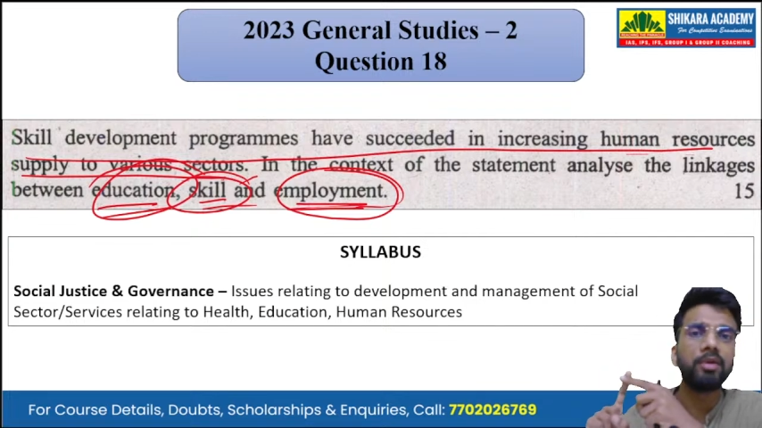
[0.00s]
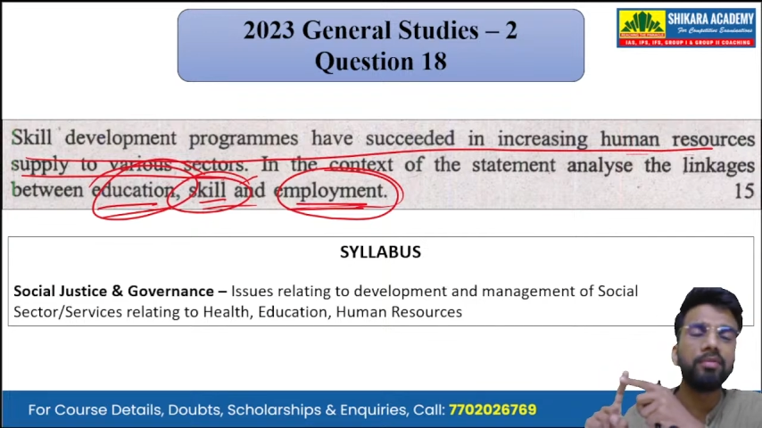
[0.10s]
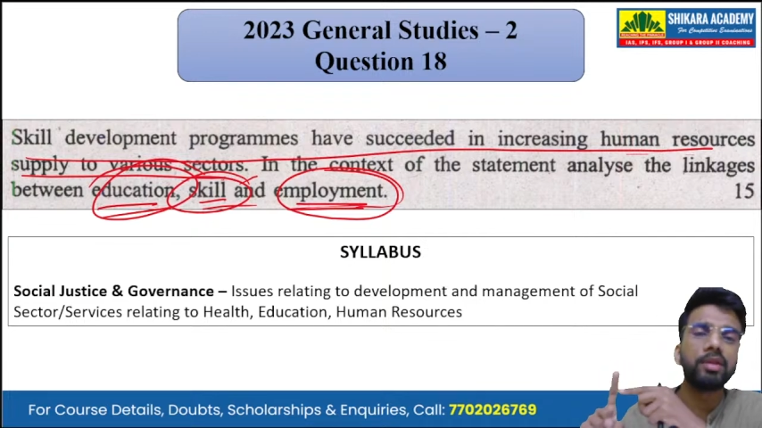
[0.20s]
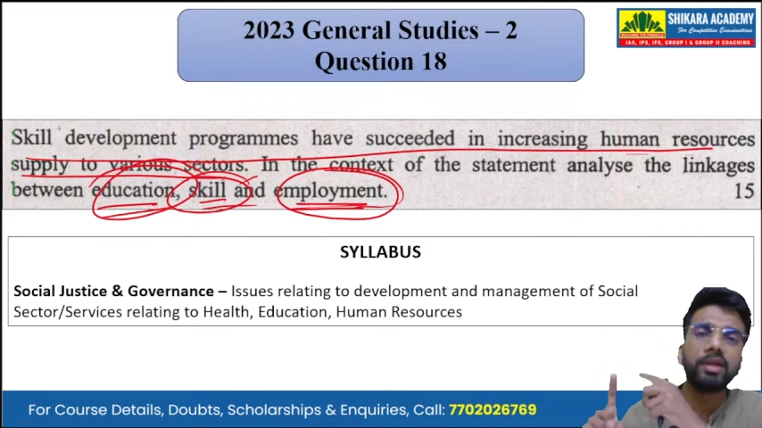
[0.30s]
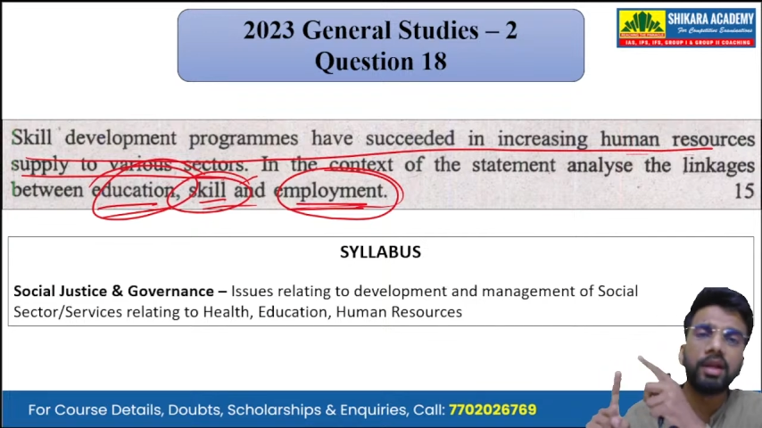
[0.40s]

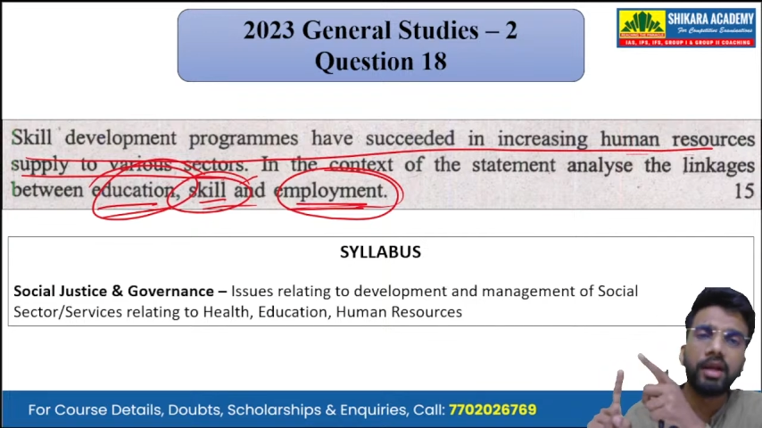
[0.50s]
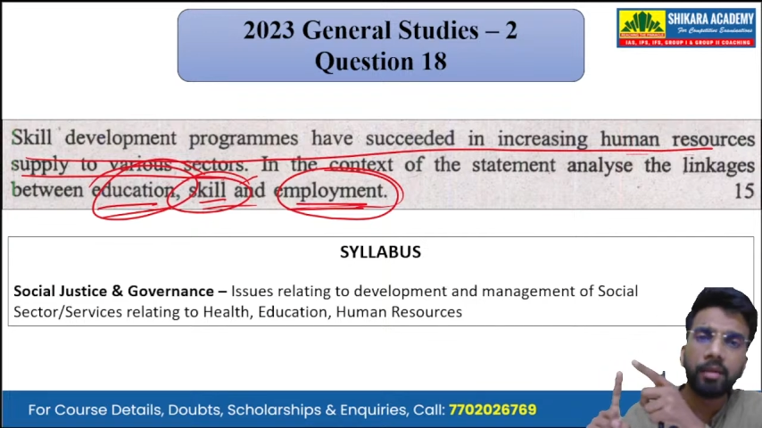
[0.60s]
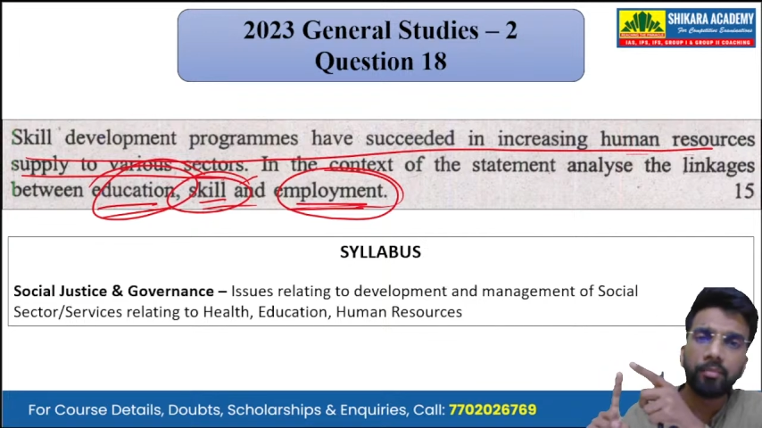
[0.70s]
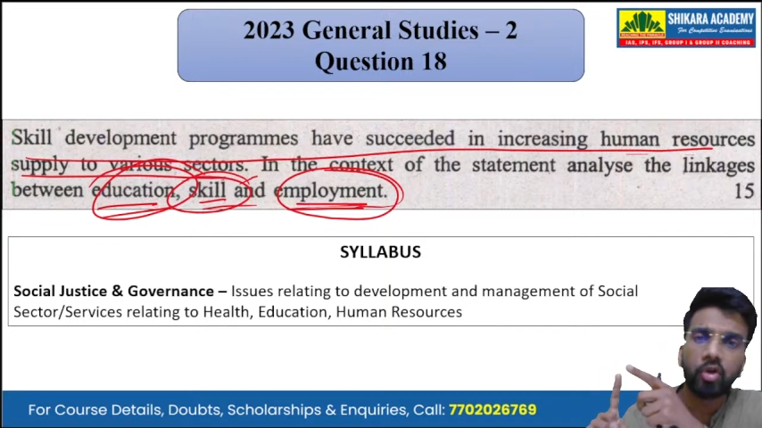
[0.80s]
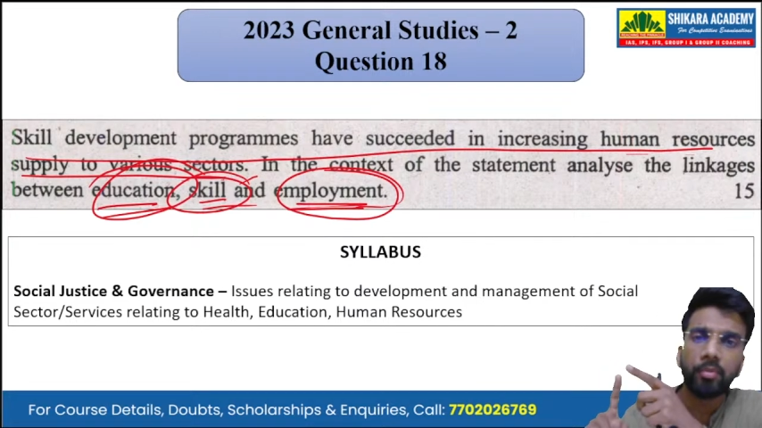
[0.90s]
between skill
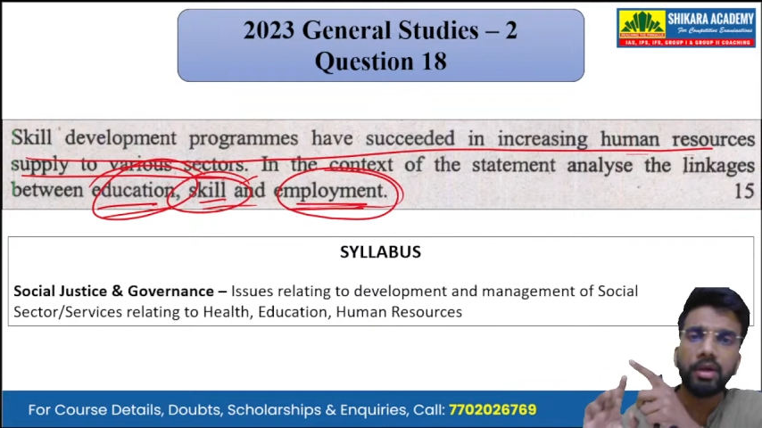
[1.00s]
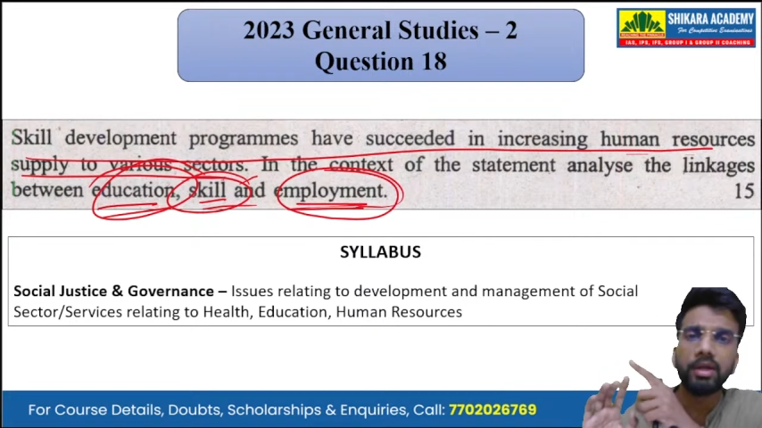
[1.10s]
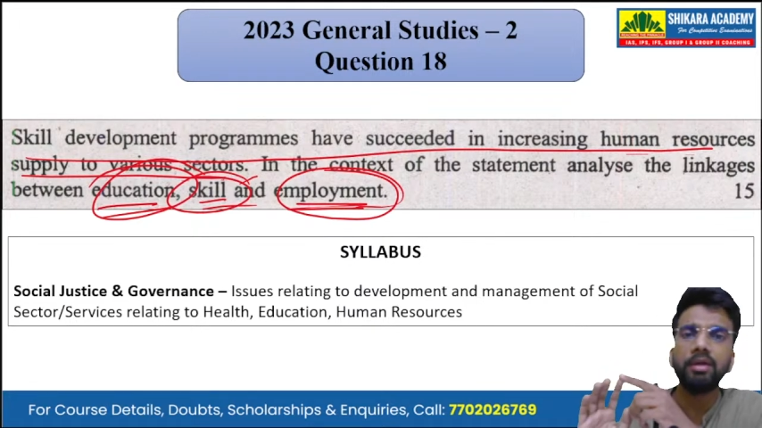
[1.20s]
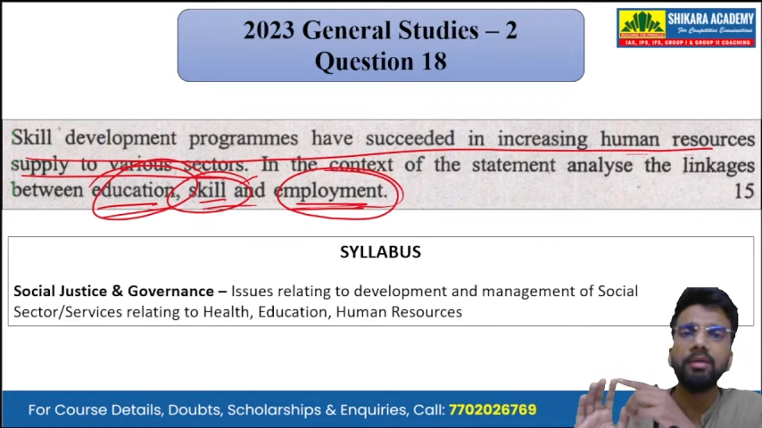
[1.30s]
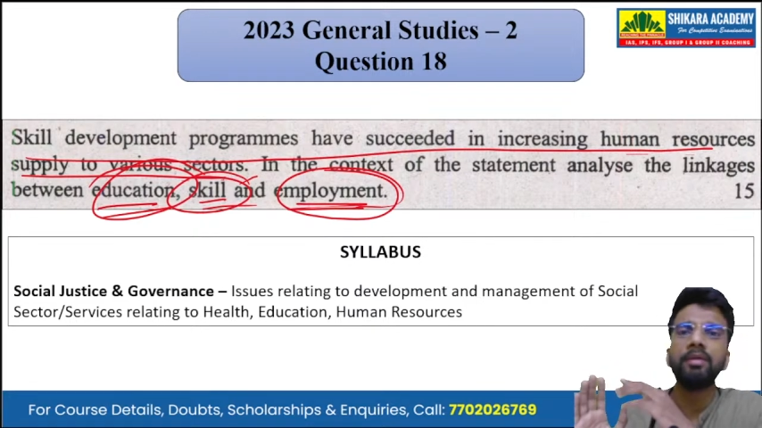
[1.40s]
and
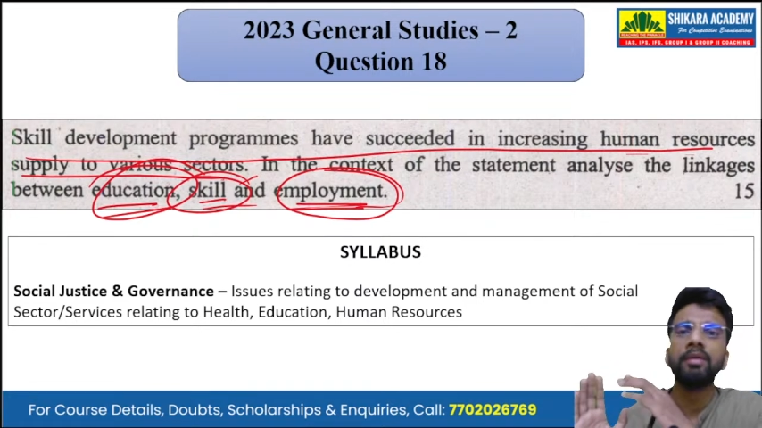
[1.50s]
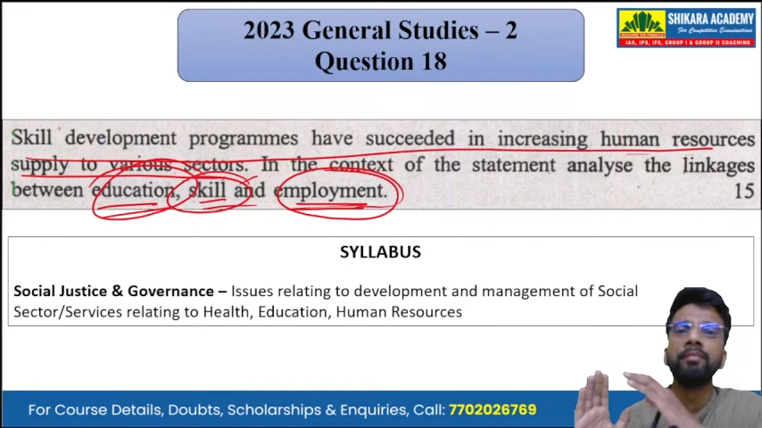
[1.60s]
employment, and